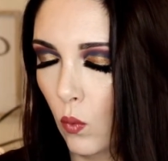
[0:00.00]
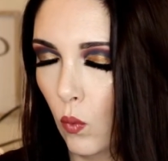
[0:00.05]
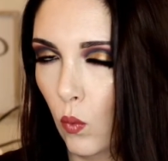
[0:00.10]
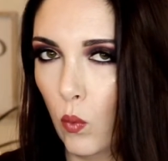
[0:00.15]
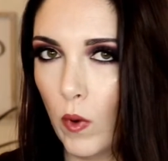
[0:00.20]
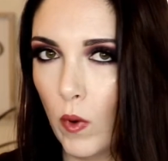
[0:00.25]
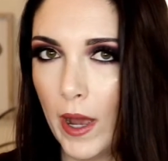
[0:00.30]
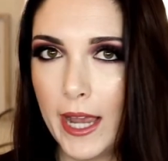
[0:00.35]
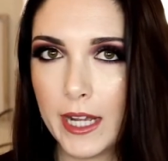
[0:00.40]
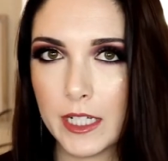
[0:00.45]

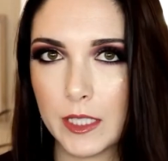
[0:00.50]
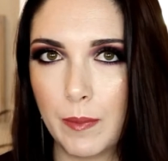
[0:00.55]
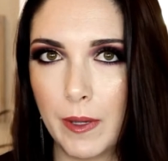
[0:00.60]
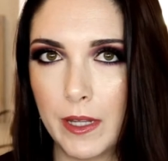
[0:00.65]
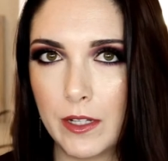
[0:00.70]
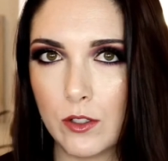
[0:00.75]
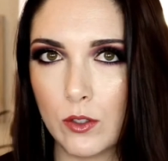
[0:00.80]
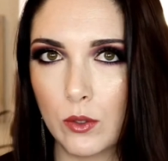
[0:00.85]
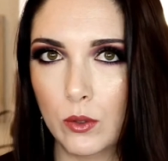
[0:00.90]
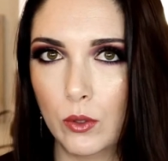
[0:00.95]
wax
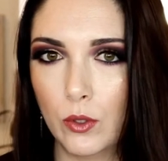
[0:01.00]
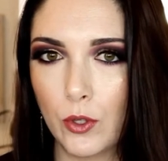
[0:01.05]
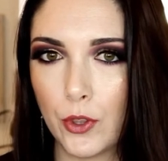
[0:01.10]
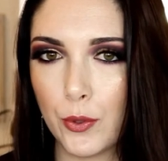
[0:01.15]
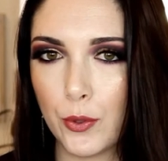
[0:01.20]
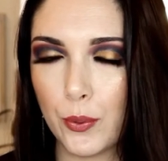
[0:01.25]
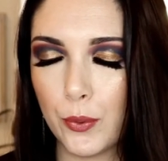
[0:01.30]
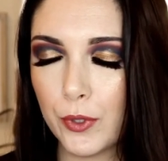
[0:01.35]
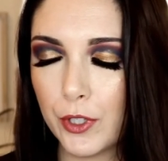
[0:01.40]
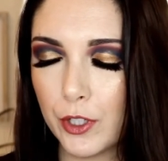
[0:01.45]
pencil
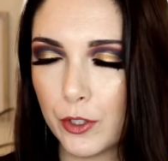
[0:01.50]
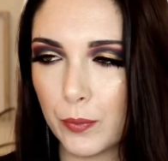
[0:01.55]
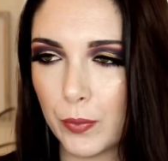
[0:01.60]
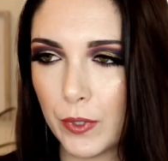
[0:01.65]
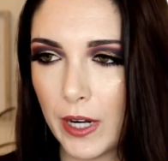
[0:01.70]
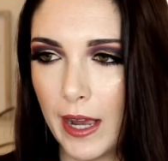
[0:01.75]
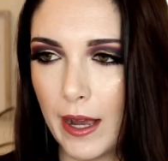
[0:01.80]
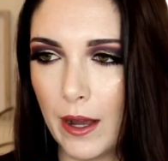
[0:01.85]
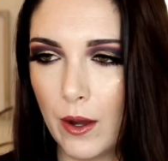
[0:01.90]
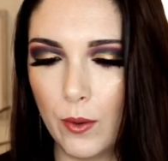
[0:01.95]
through your
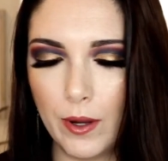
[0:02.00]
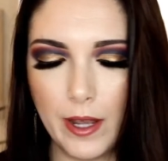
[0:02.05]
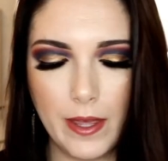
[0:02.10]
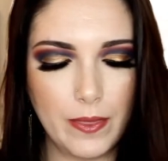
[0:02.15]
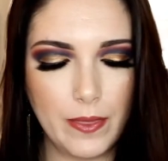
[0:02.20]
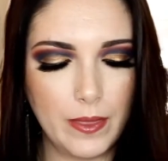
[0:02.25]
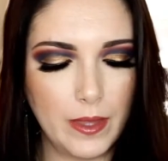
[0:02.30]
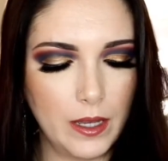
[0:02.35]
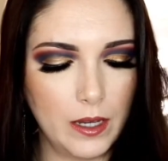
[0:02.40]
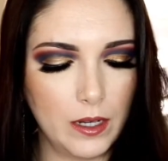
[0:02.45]
brow and
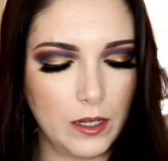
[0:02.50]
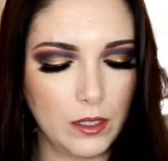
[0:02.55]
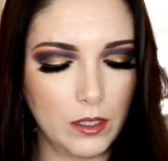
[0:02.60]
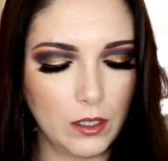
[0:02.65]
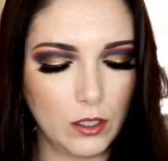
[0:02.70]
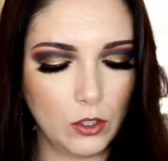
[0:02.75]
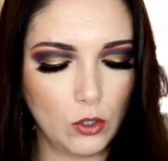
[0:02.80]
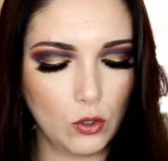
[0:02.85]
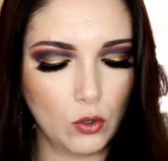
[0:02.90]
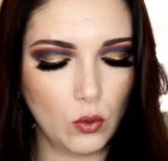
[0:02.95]
then
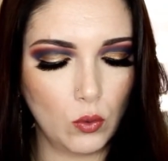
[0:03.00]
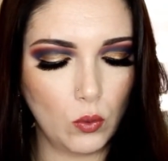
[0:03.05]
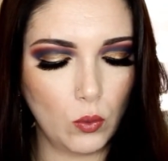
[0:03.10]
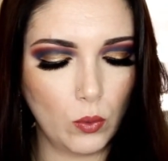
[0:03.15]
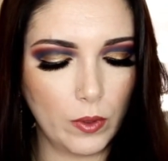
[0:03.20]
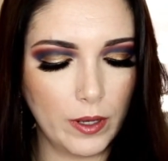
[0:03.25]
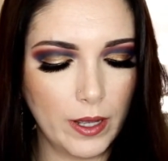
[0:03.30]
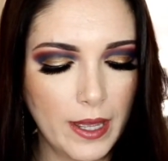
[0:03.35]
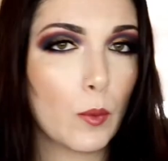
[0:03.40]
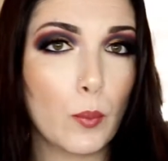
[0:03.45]
you
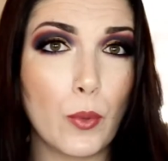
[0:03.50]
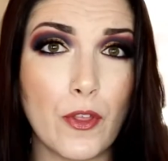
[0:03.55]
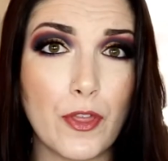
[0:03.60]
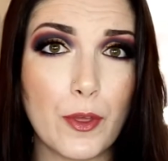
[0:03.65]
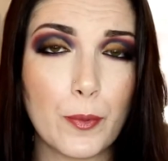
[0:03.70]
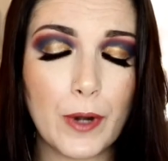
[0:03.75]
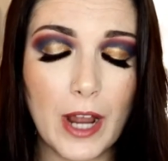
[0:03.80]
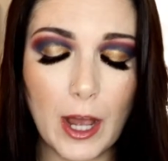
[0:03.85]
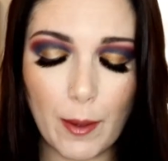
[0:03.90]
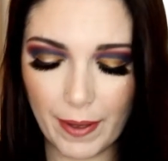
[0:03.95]
put the
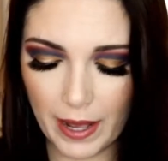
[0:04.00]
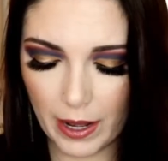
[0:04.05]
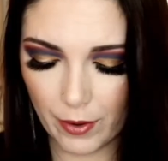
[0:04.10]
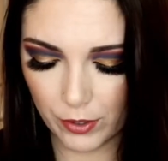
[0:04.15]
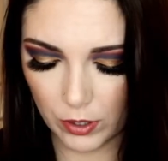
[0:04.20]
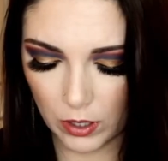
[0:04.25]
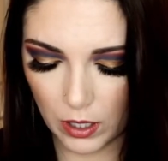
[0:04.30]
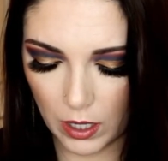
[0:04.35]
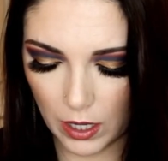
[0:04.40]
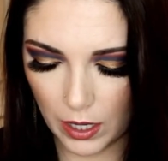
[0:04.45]
brow
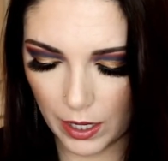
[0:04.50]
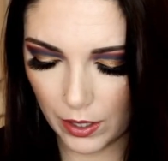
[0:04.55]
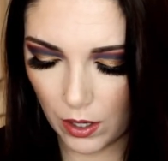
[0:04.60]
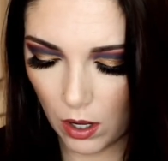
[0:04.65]
powder on.